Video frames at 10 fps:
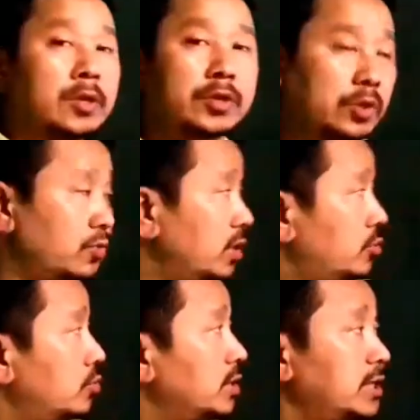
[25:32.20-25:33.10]
Okay,
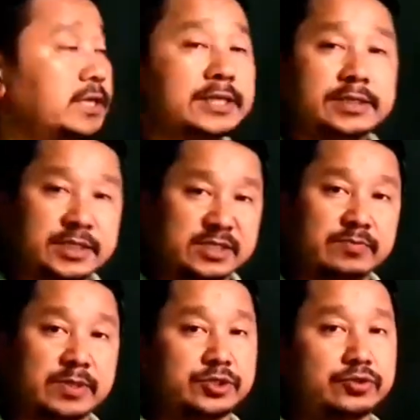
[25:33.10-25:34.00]
we'll do only
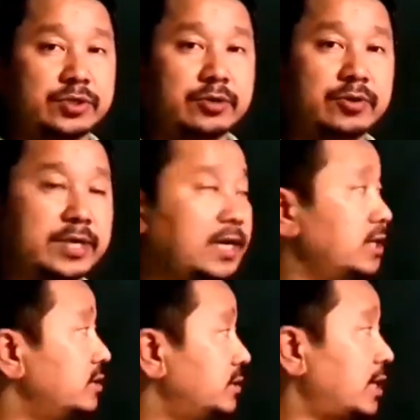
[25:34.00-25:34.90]
this much today.
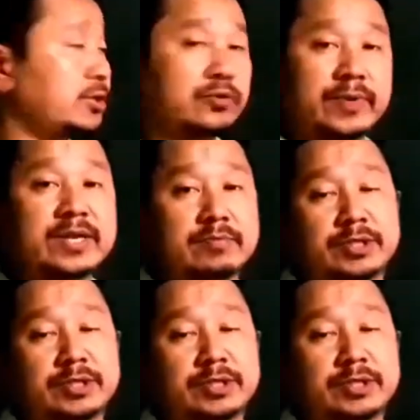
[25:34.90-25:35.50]
Okay, thank you very